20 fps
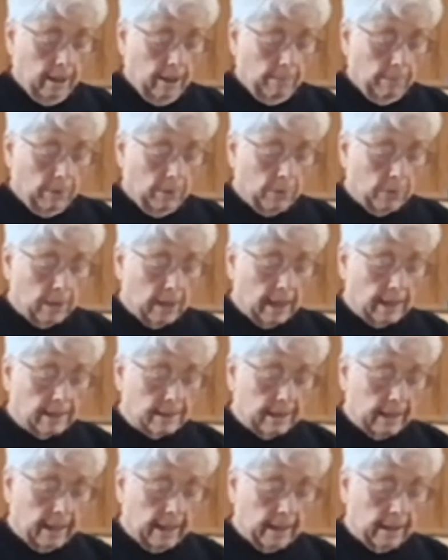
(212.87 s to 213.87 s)
Both
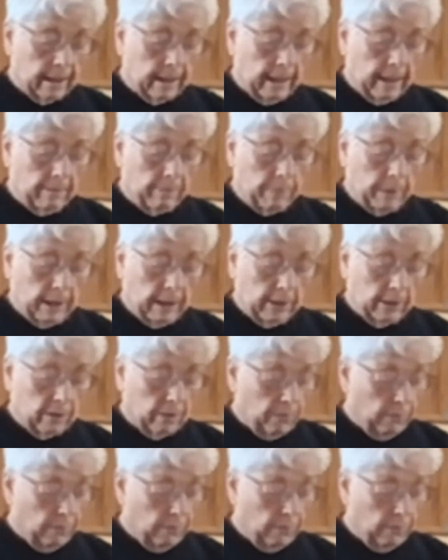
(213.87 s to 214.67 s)
Isaiah and Peter